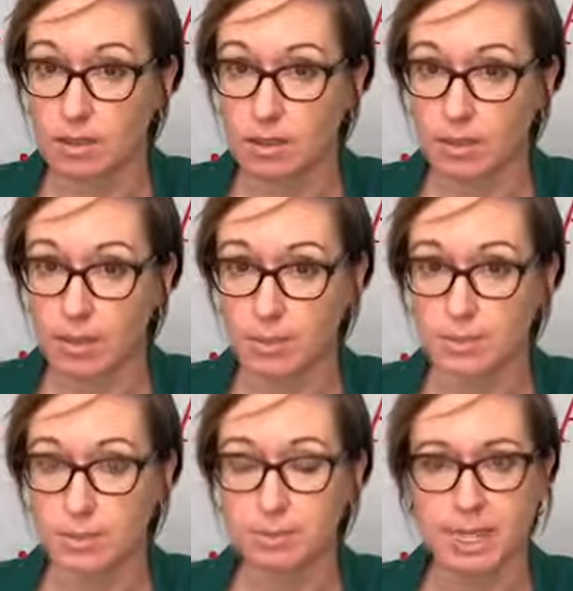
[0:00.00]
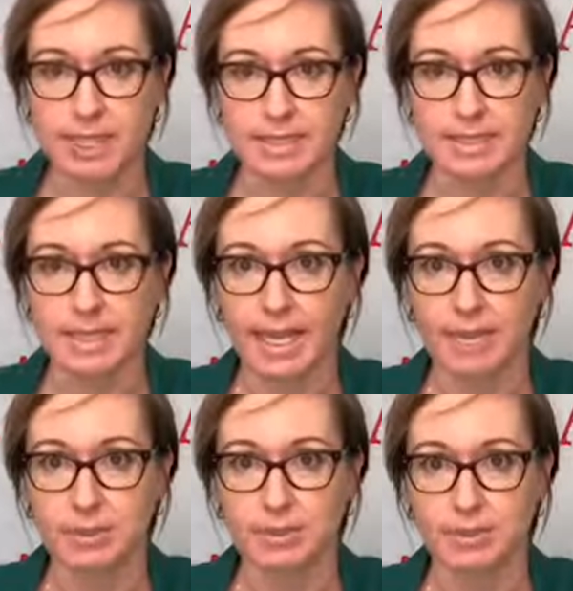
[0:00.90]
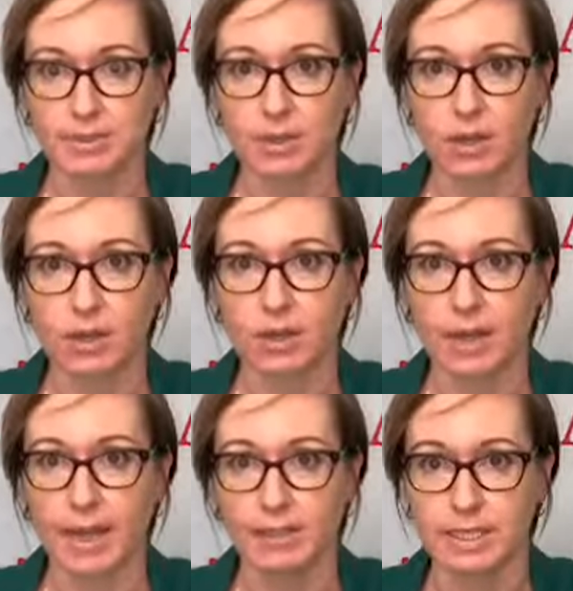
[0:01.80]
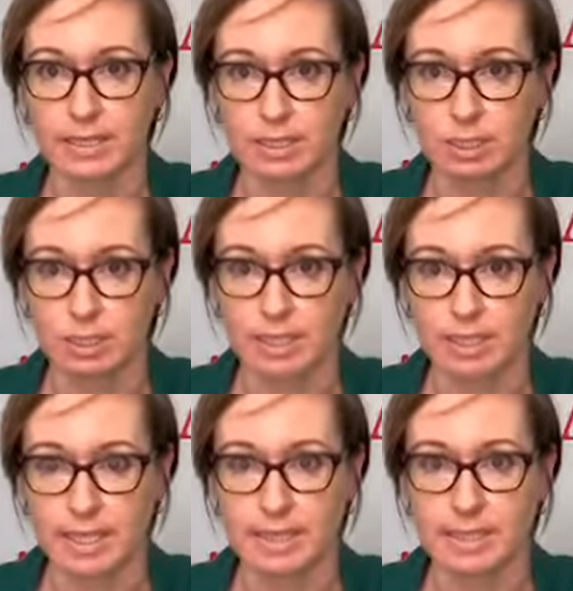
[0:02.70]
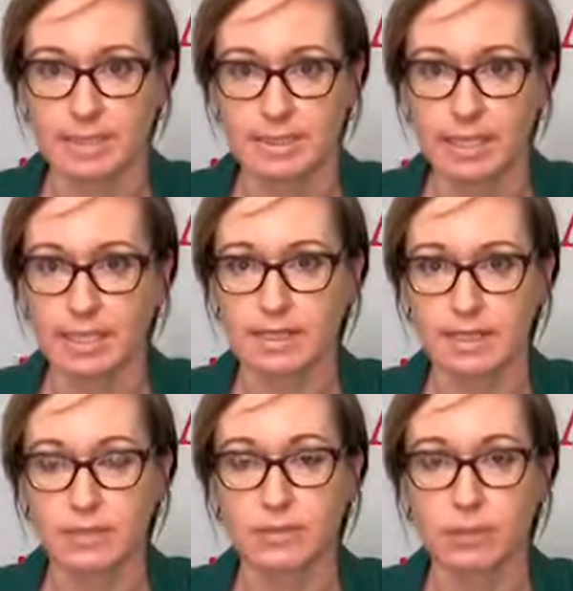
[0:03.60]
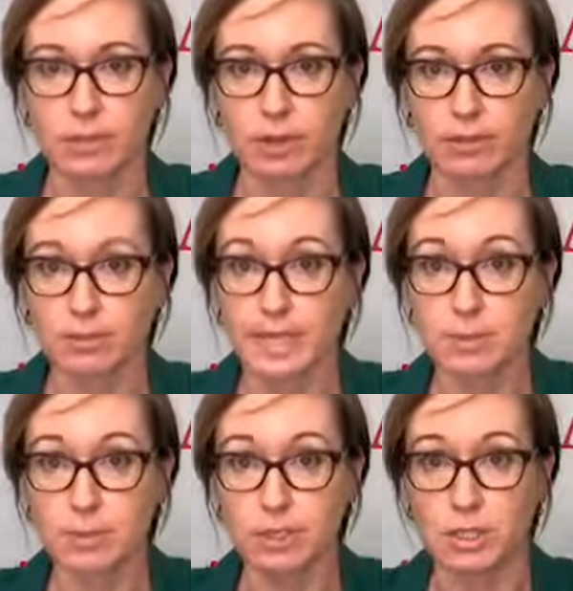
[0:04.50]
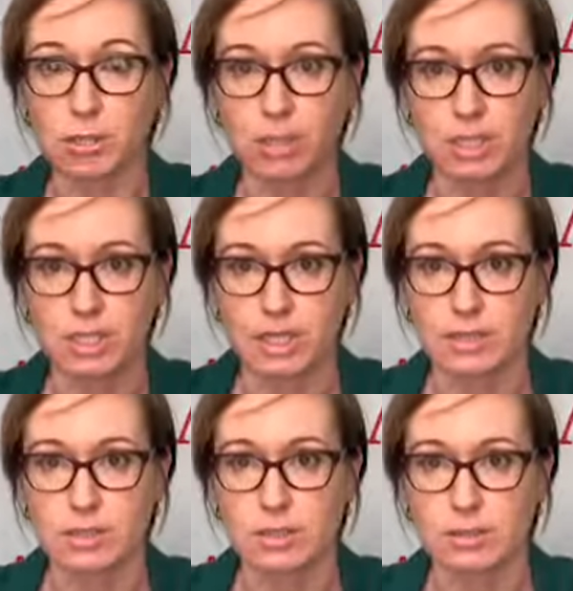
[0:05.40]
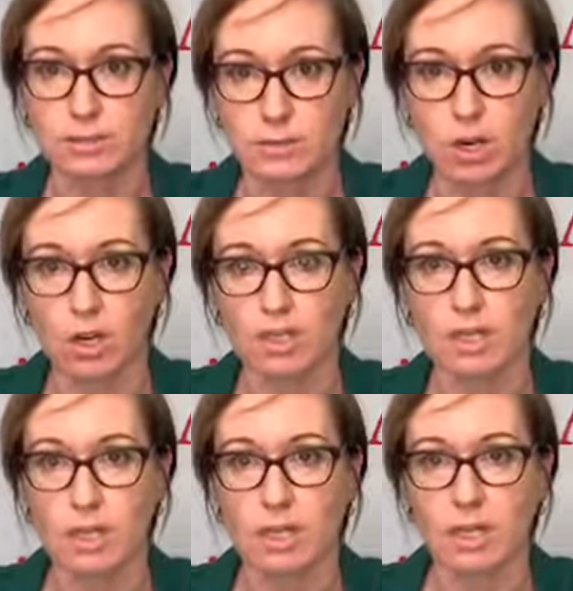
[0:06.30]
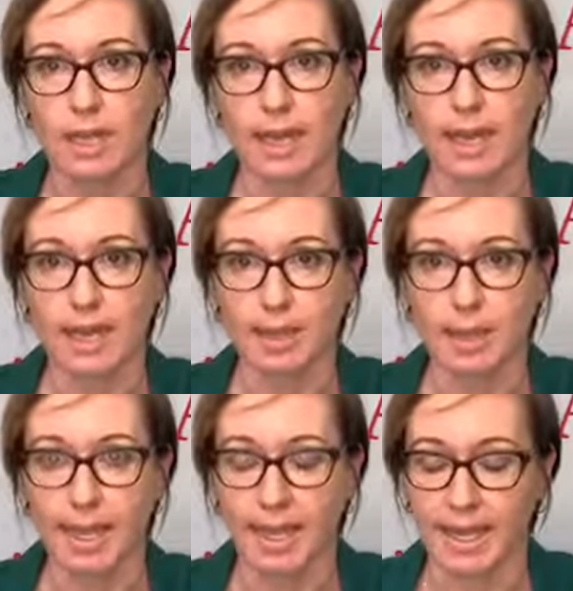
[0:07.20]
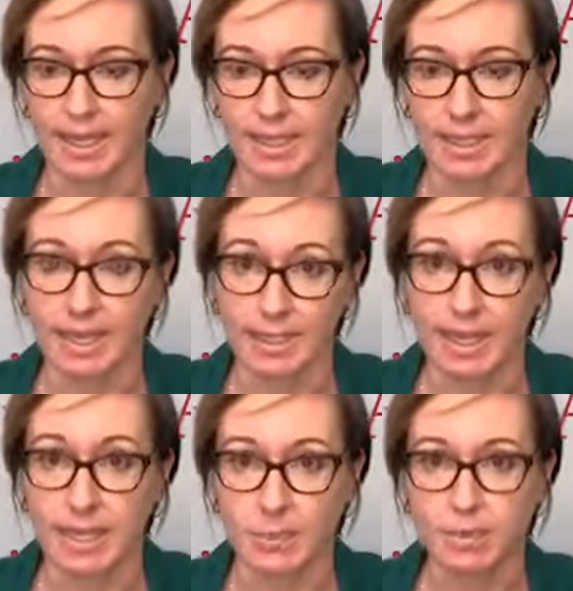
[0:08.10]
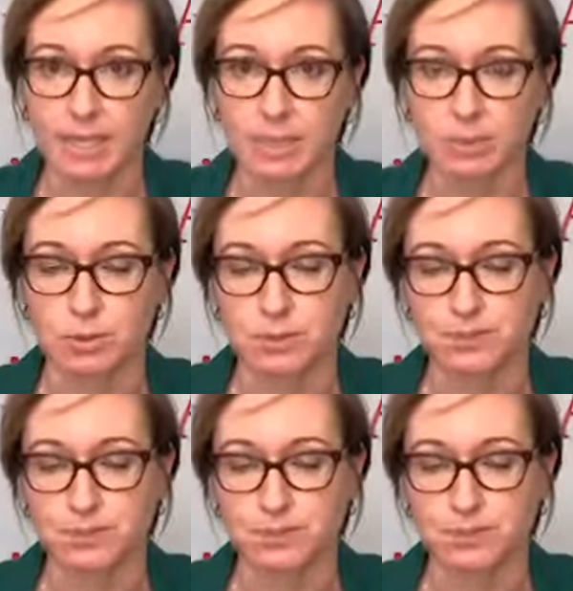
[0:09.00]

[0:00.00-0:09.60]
most people can't escape from having a digital estate these days. If you're on Facebook and you're watching this, you've got an account with Facebook.